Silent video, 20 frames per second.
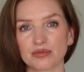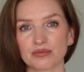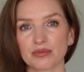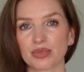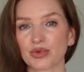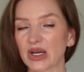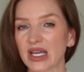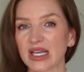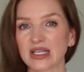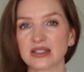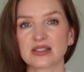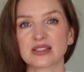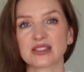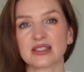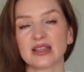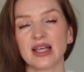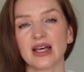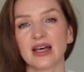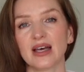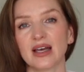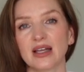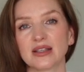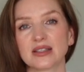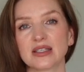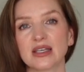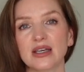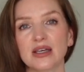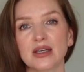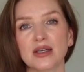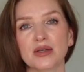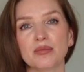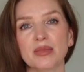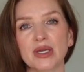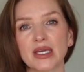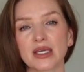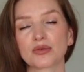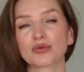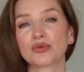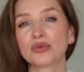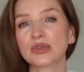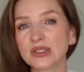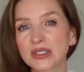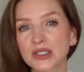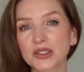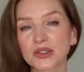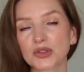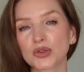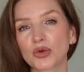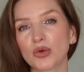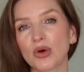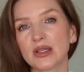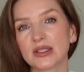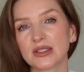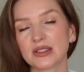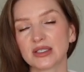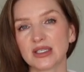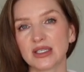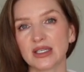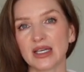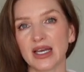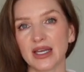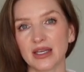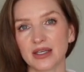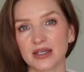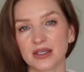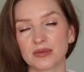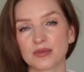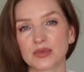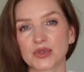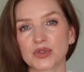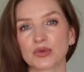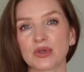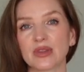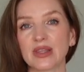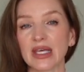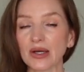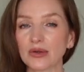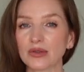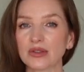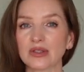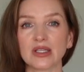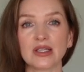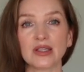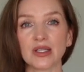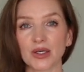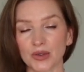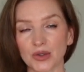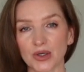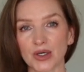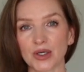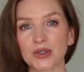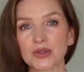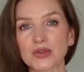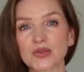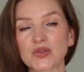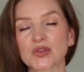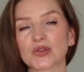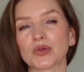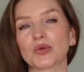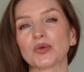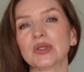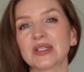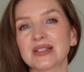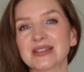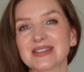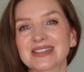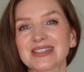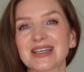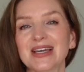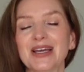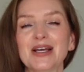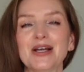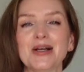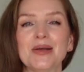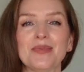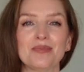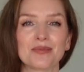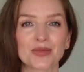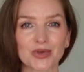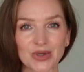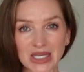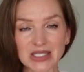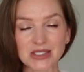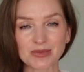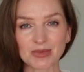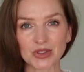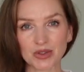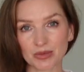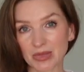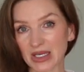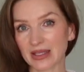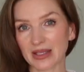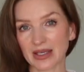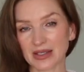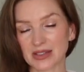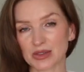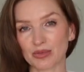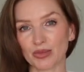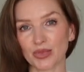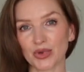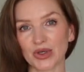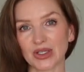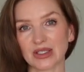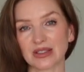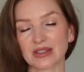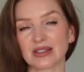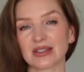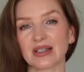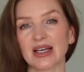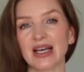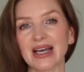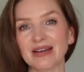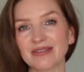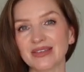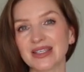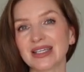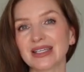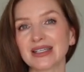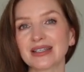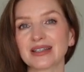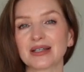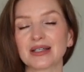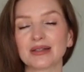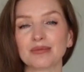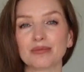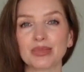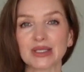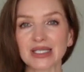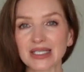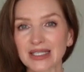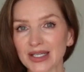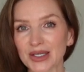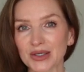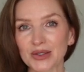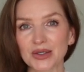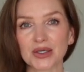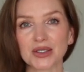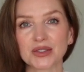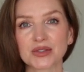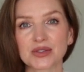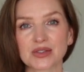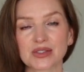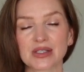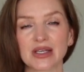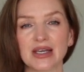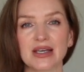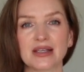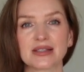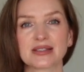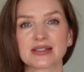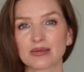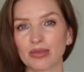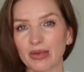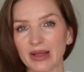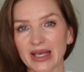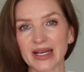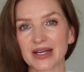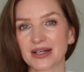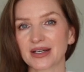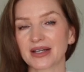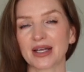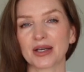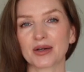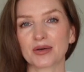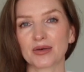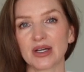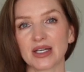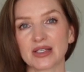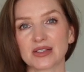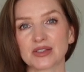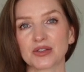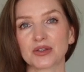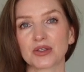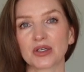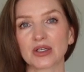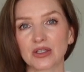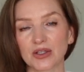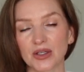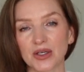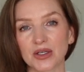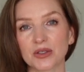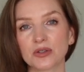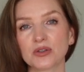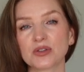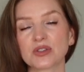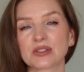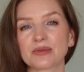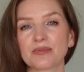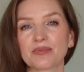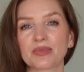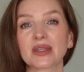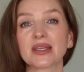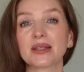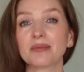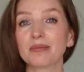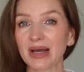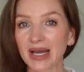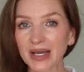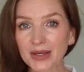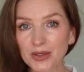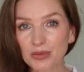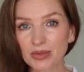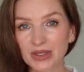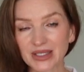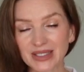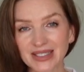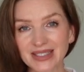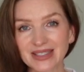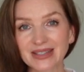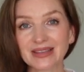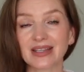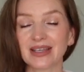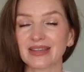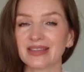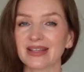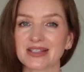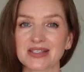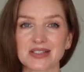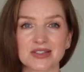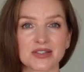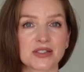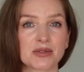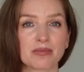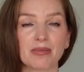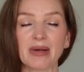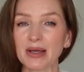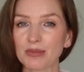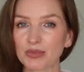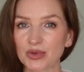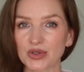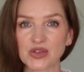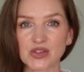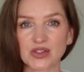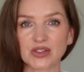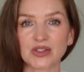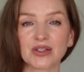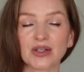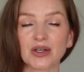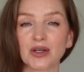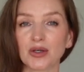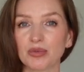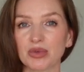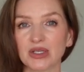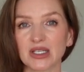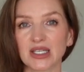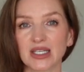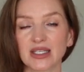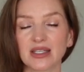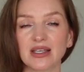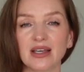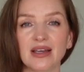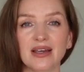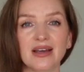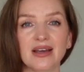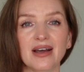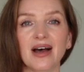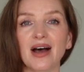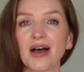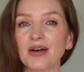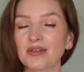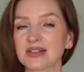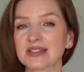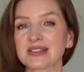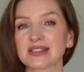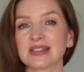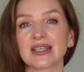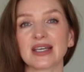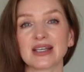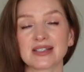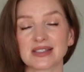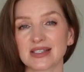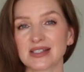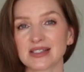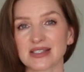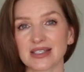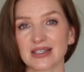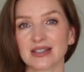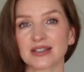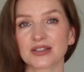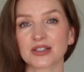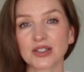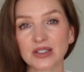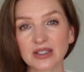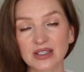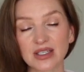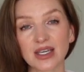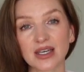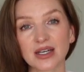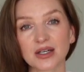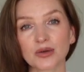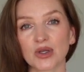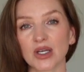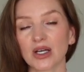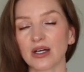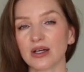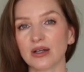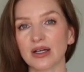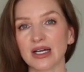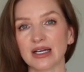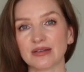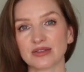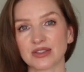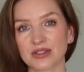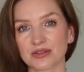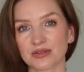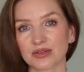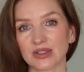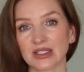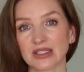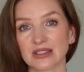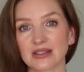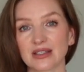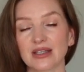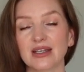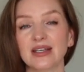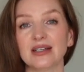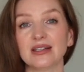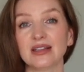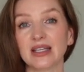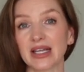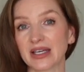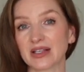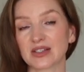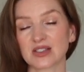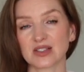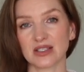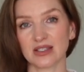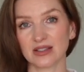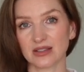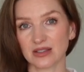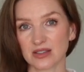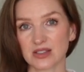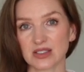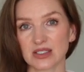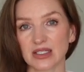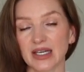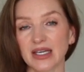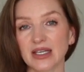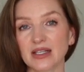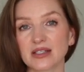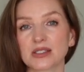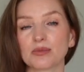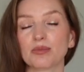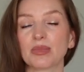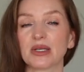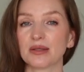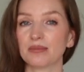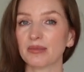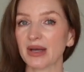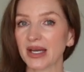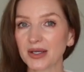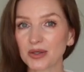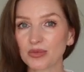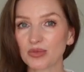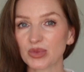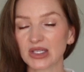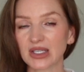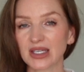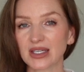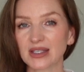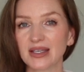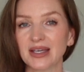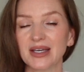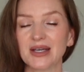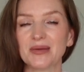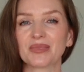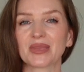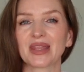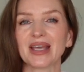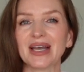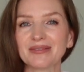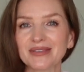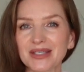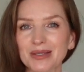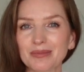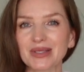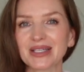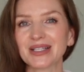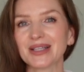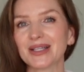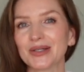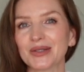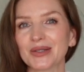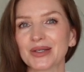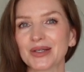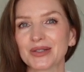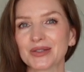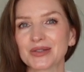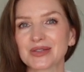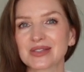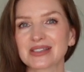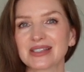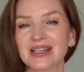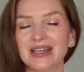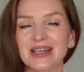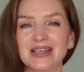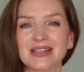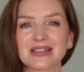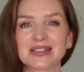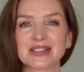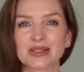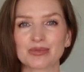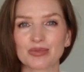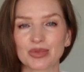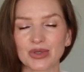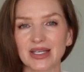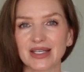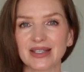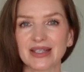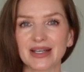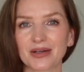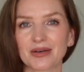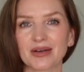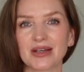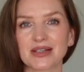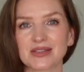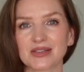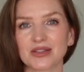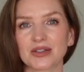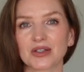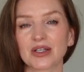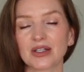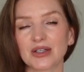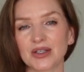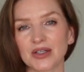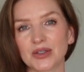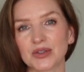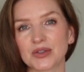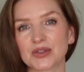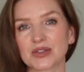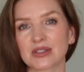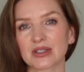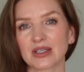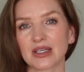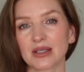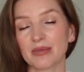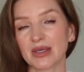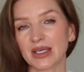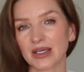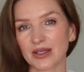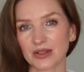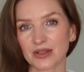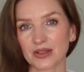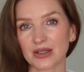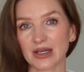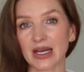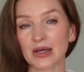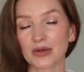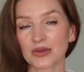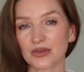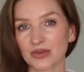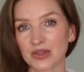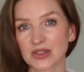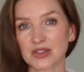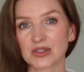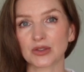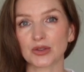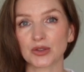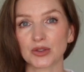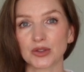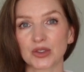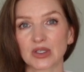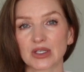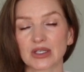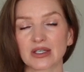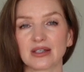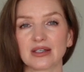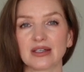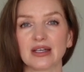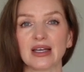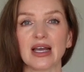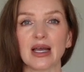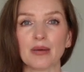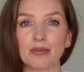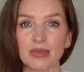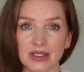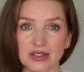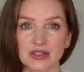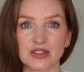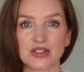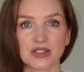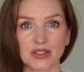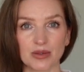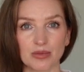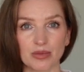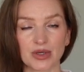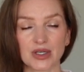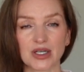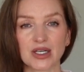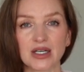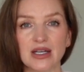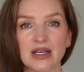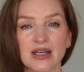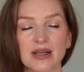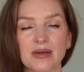Brands that make really good quality items without the logos, which brings me to my next point. Having big logos splattered across your clothes, in my opinion, and that's just my personal opinion, obviously, as I said earlier, we all have different likes and dislikes, but in my opinion, having big logos spread across your clothes can make your outfits look a bit cheaper.